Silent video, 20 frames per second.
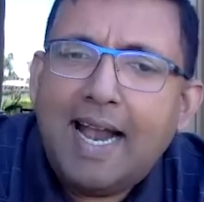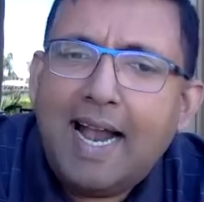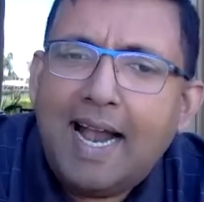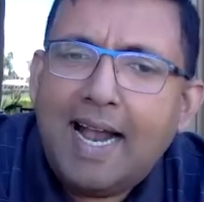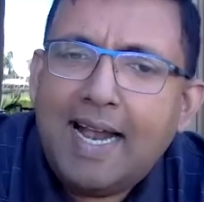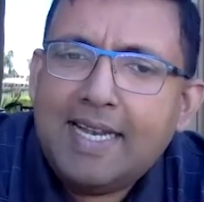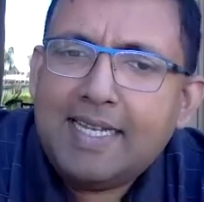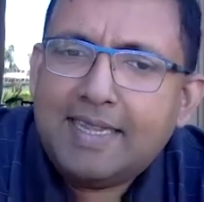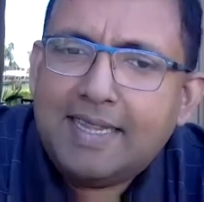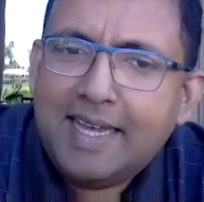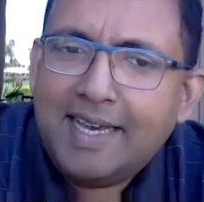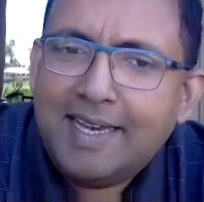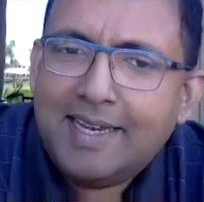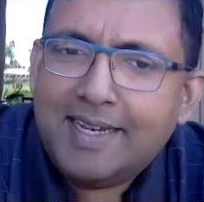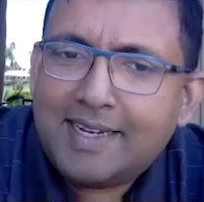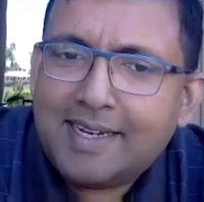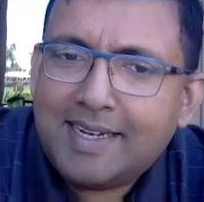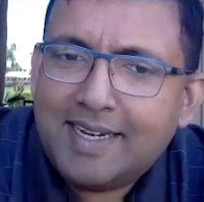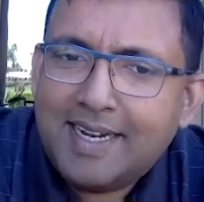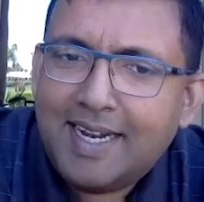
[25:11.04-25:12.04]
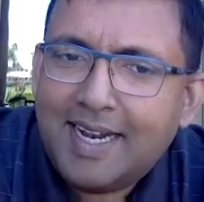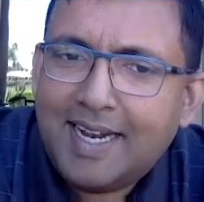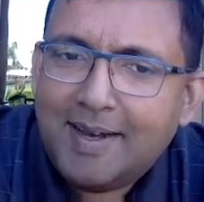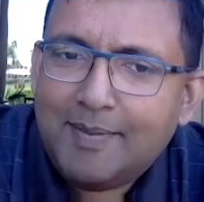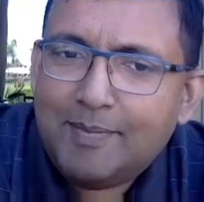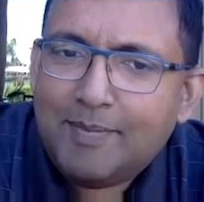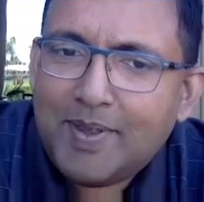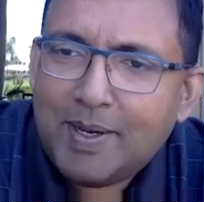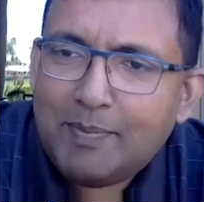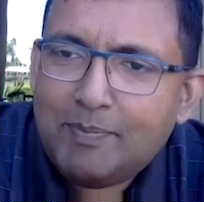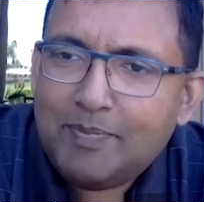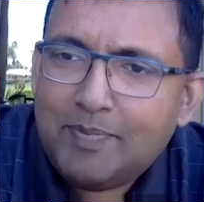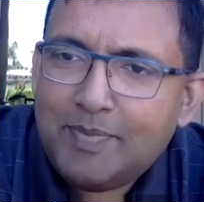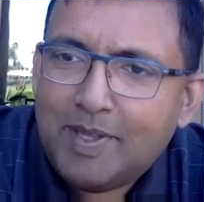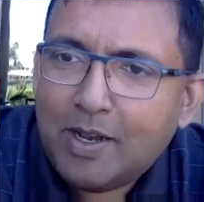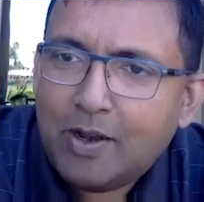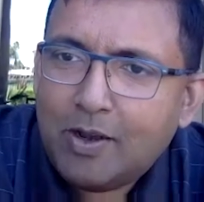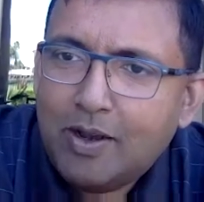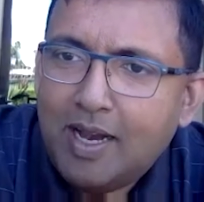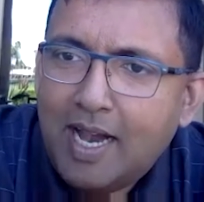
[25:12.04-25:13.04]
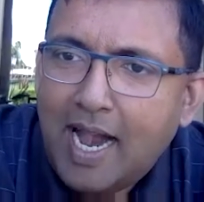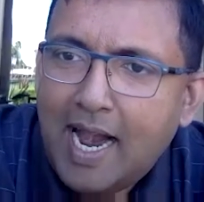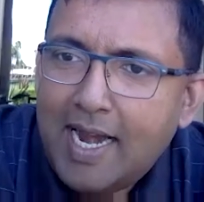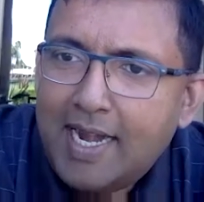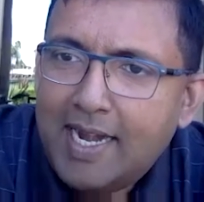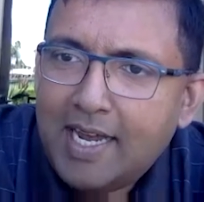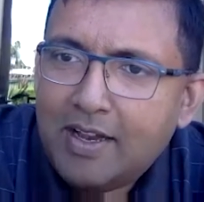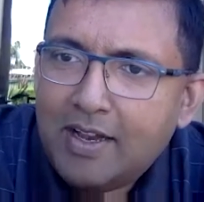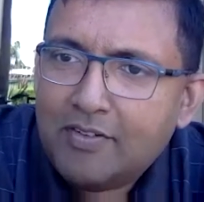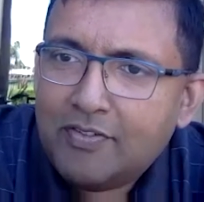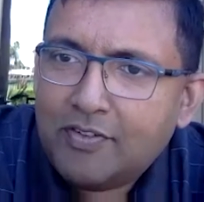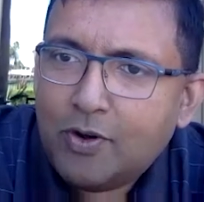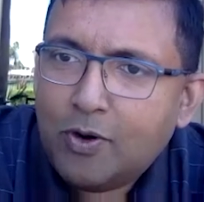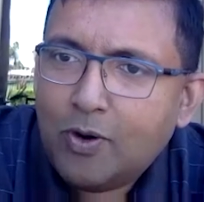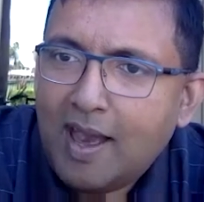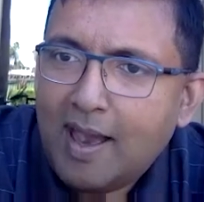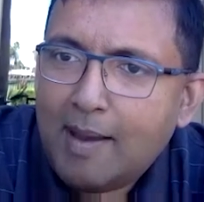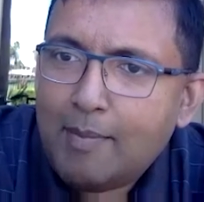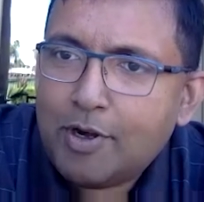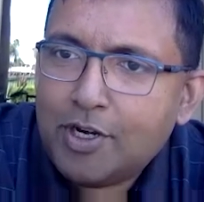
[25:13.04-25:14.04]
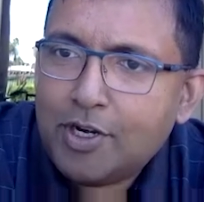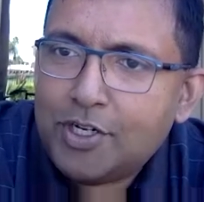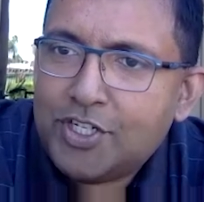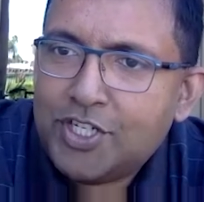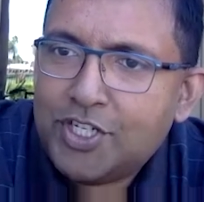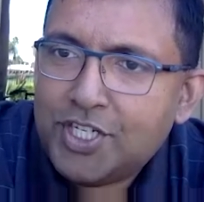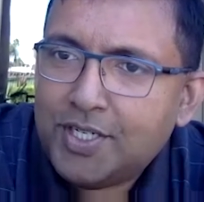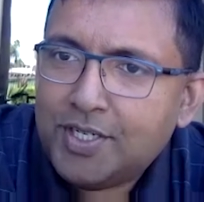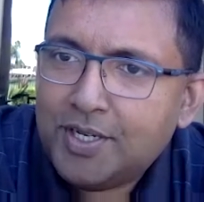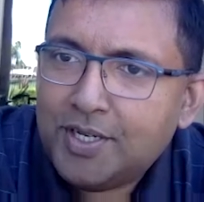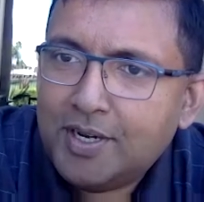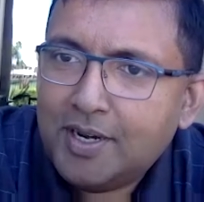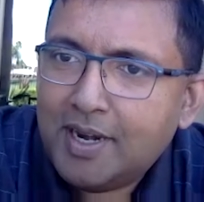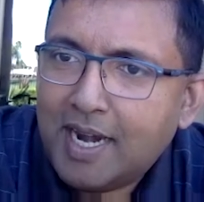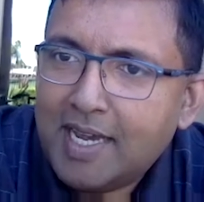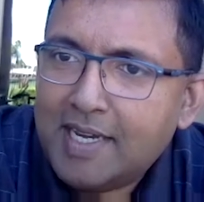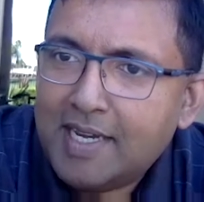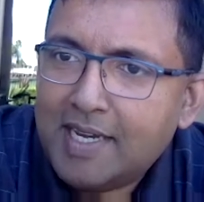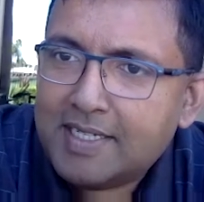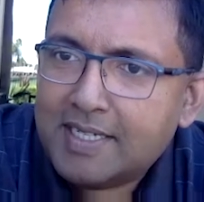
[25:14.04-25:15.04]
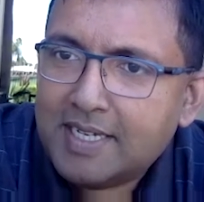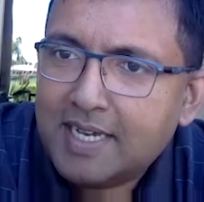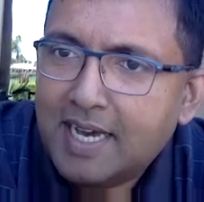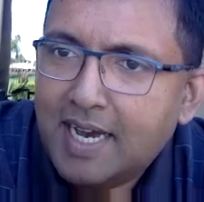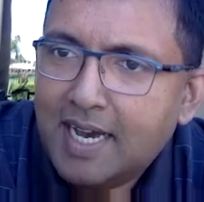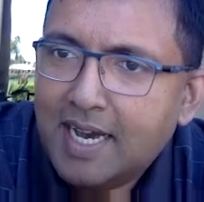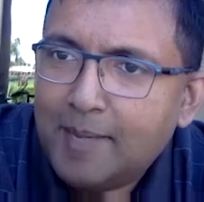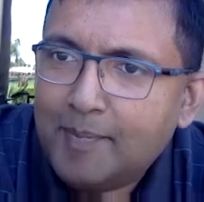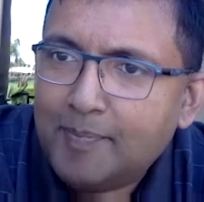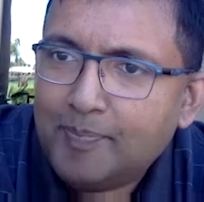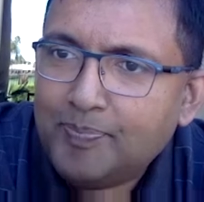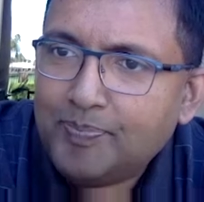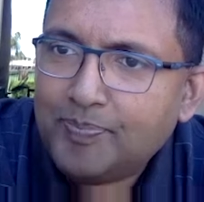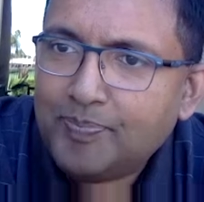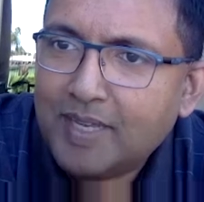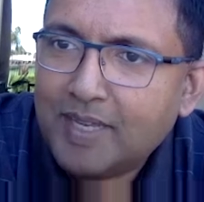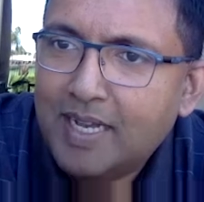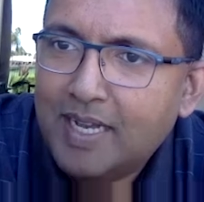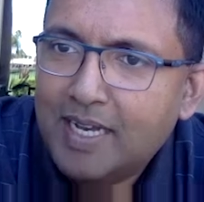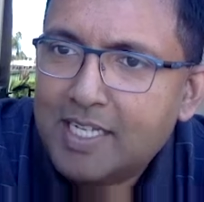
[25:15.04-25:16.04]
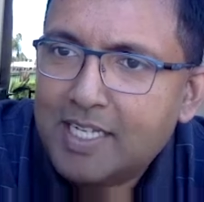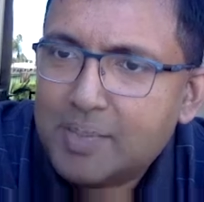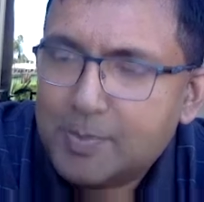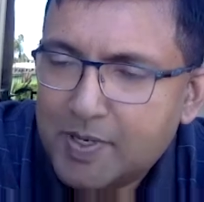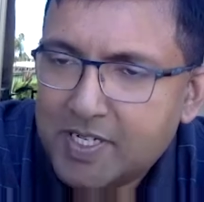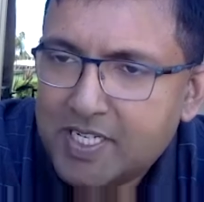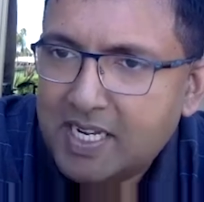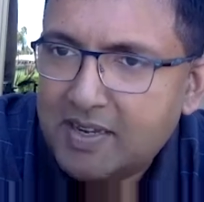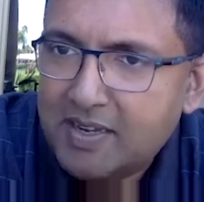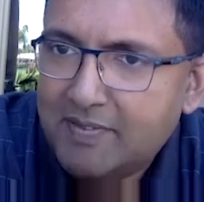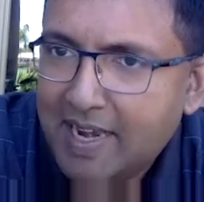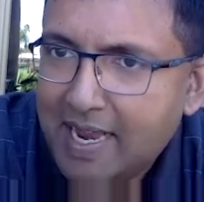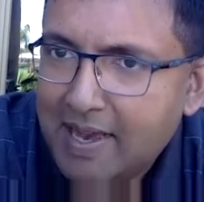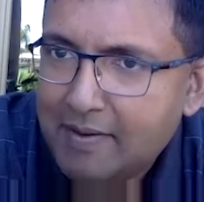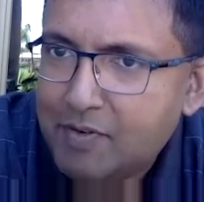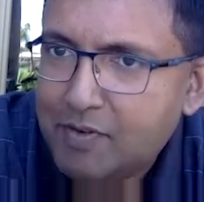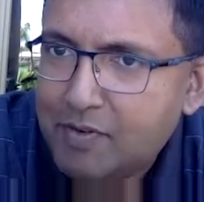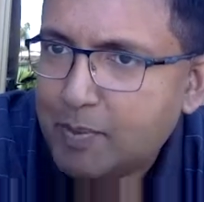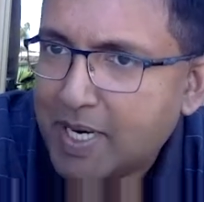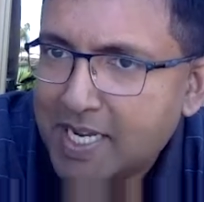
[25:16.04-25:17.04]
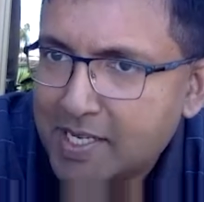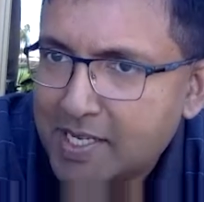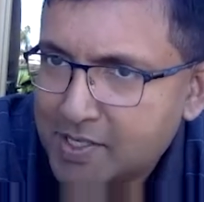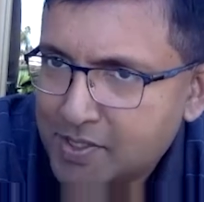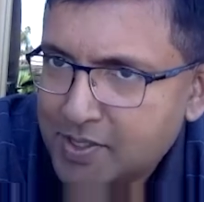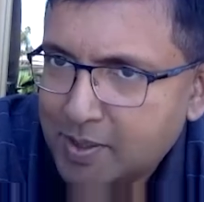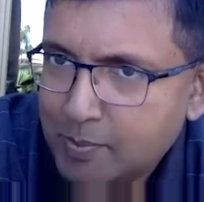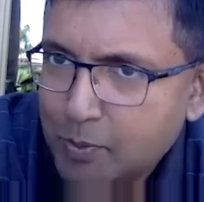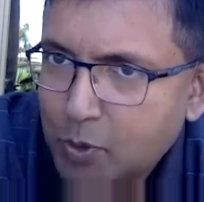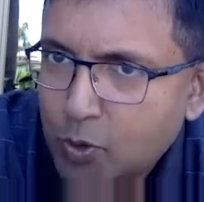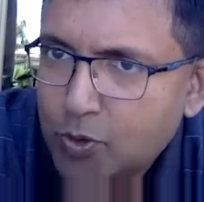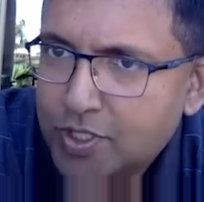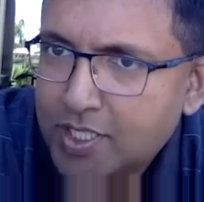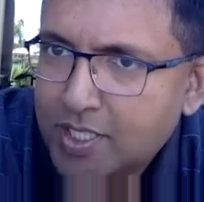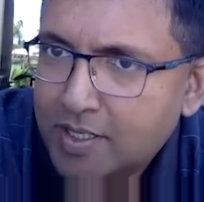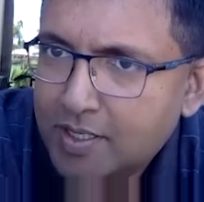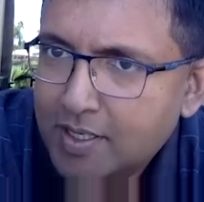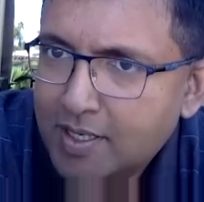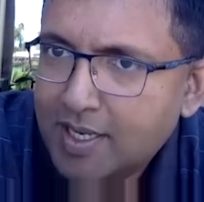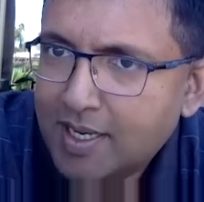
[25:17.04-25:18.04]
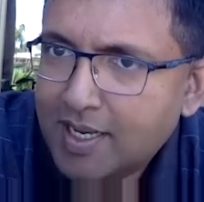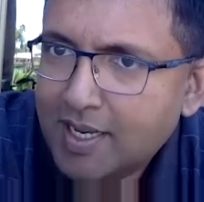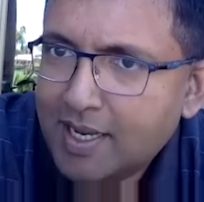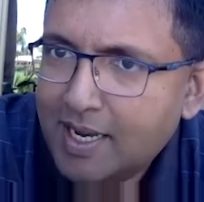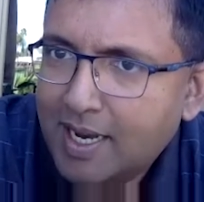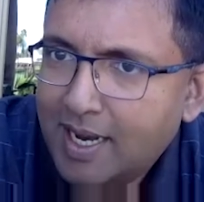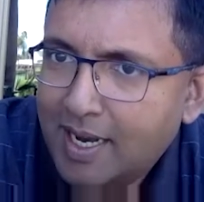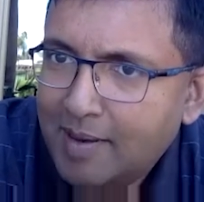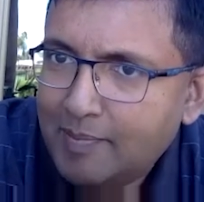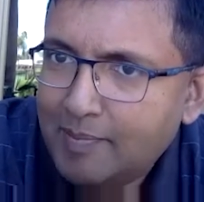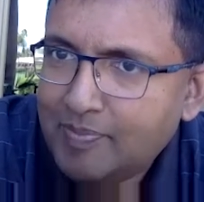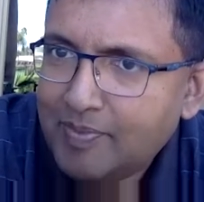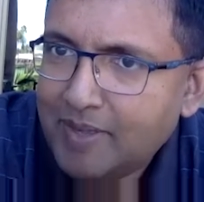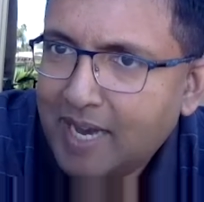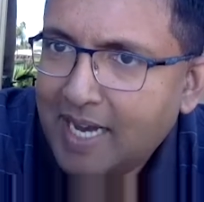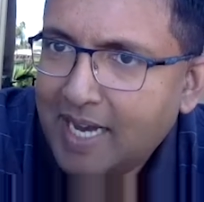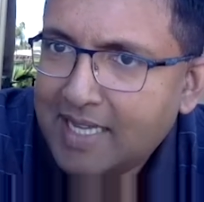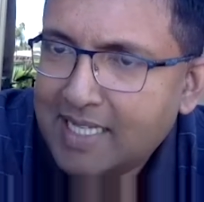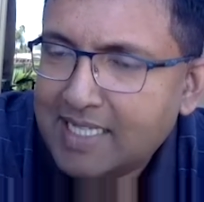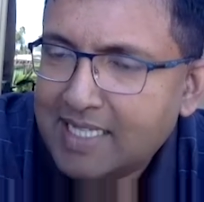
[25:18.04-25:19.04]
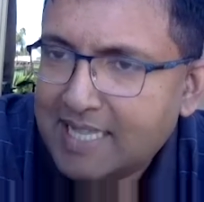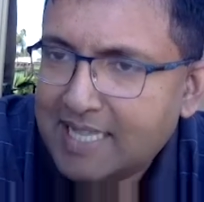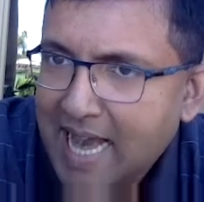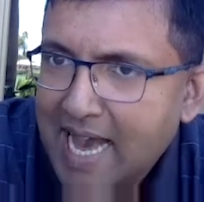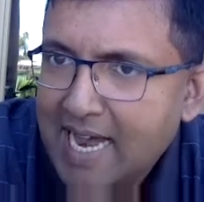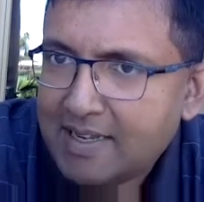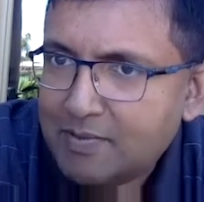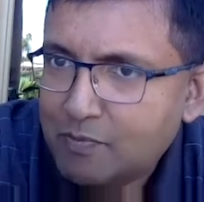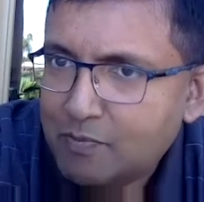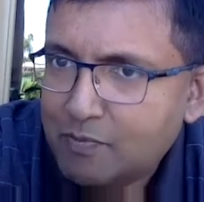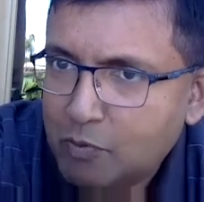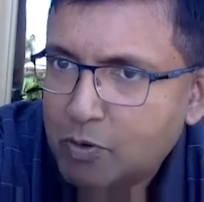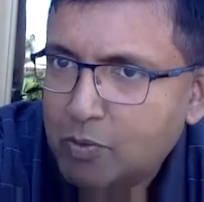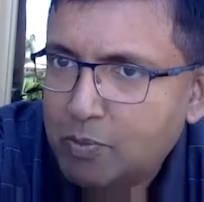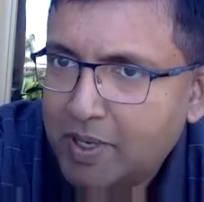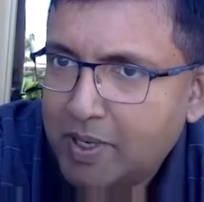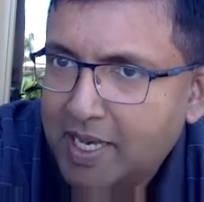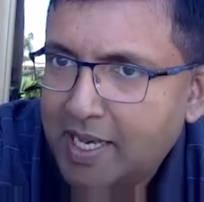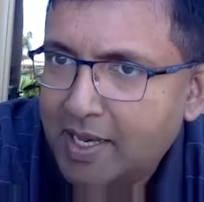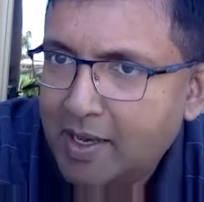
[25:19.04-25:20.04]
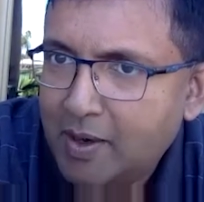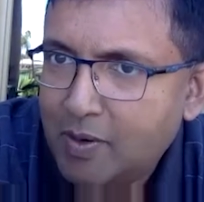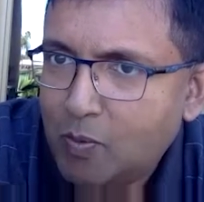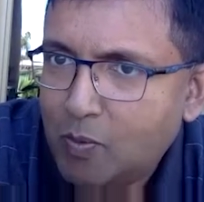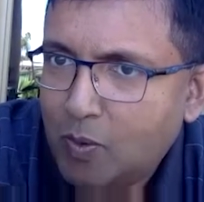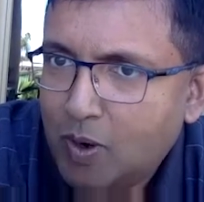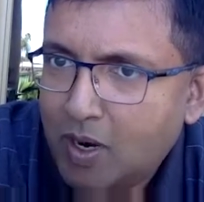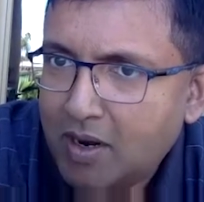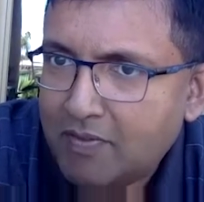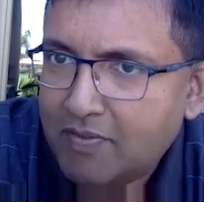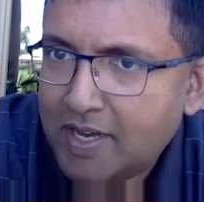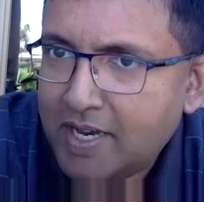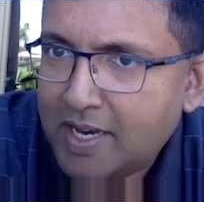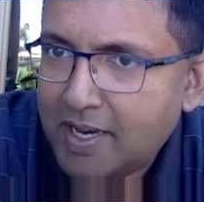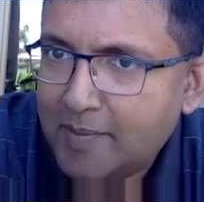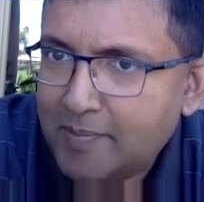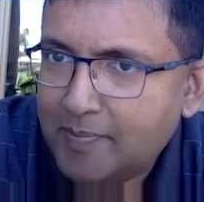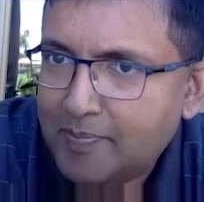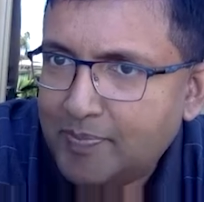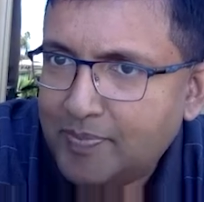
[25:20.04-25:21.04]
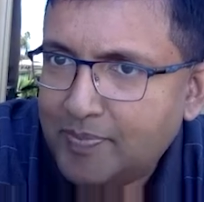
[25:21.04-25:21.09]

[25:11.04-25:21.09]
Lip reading: I think the idea of collaboration, right, especially when everybody is remote, I think that would be one of the